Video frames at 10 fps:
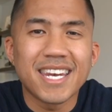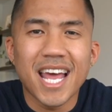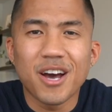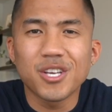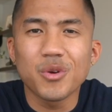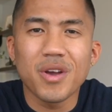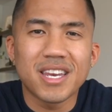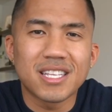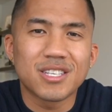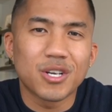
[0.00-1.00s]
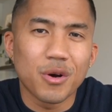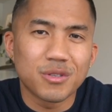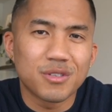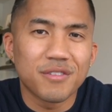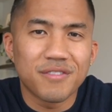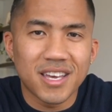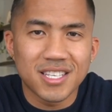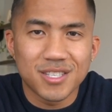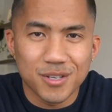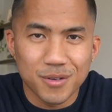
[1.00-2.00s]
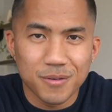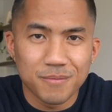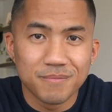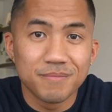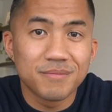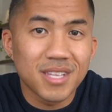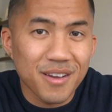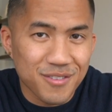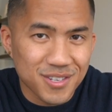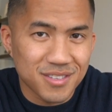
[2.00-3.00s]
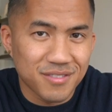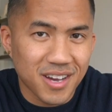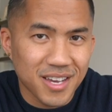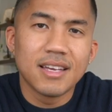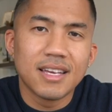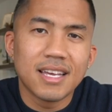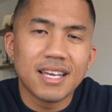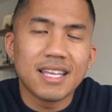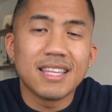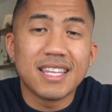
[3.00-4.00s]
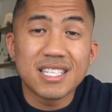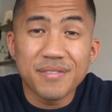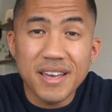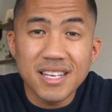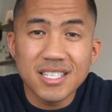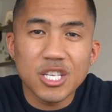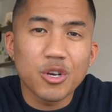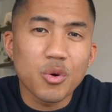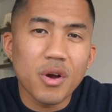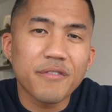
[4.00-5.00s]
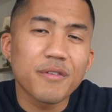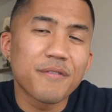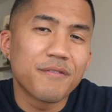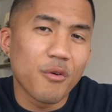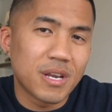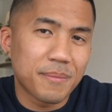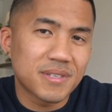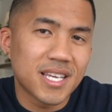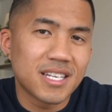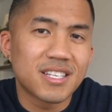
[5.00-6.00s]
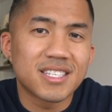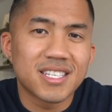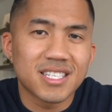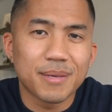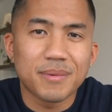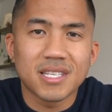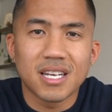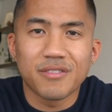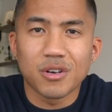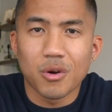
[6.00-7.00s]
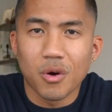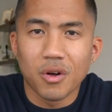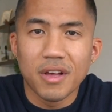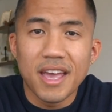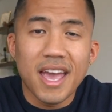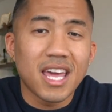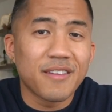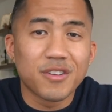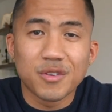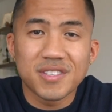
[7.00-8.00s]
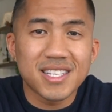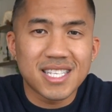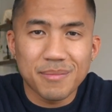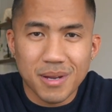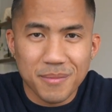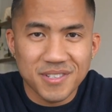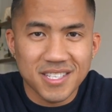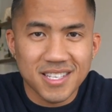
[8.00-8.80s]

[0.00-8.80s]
now you're ready to go to phase 2, diversify. This phase, you're going from 40% to 60% of your goal. And if you're using the same numbers as